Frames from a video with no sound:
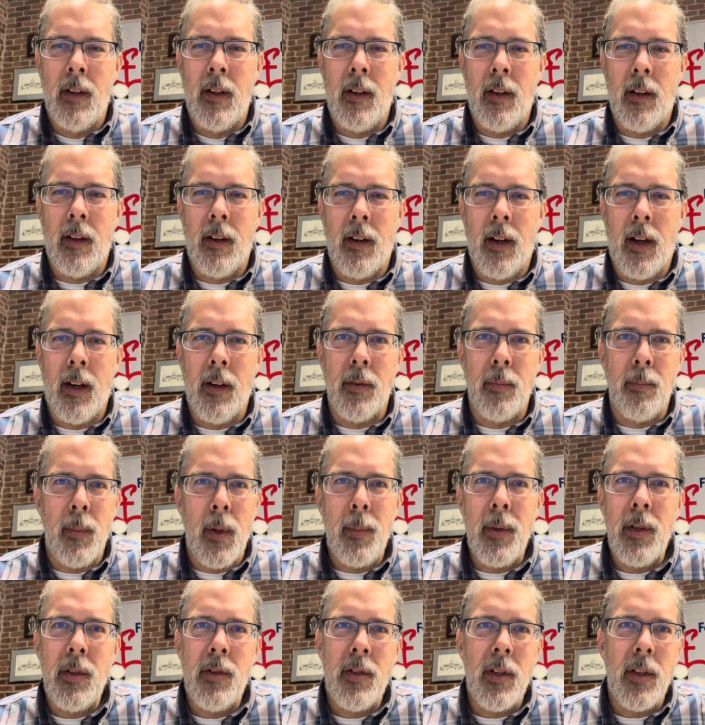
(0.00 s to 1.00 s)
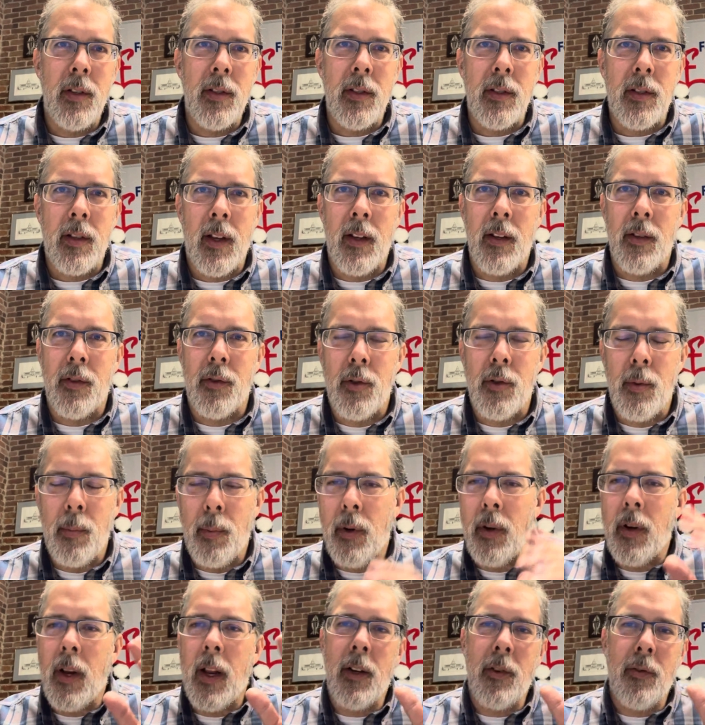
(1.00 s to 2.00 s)
how maybe Jesus had
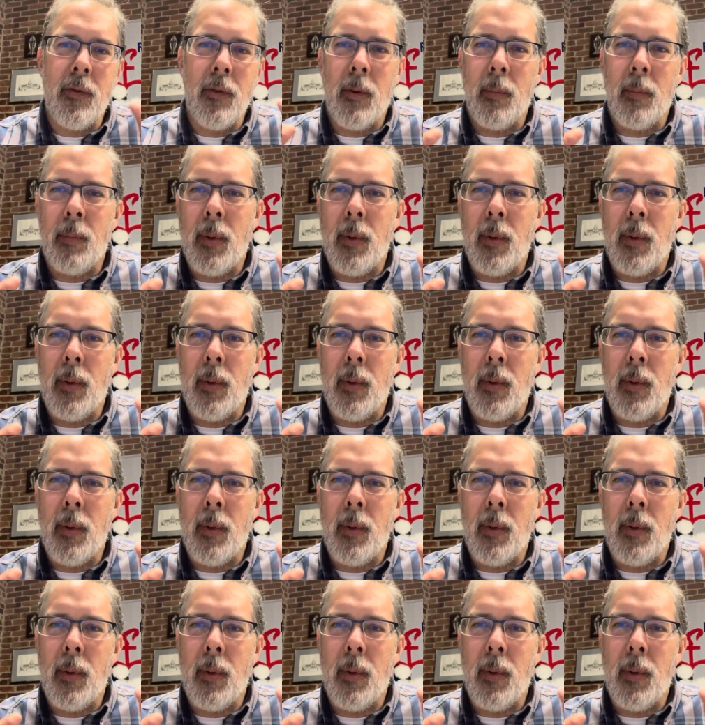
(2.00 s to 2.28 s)
supernatural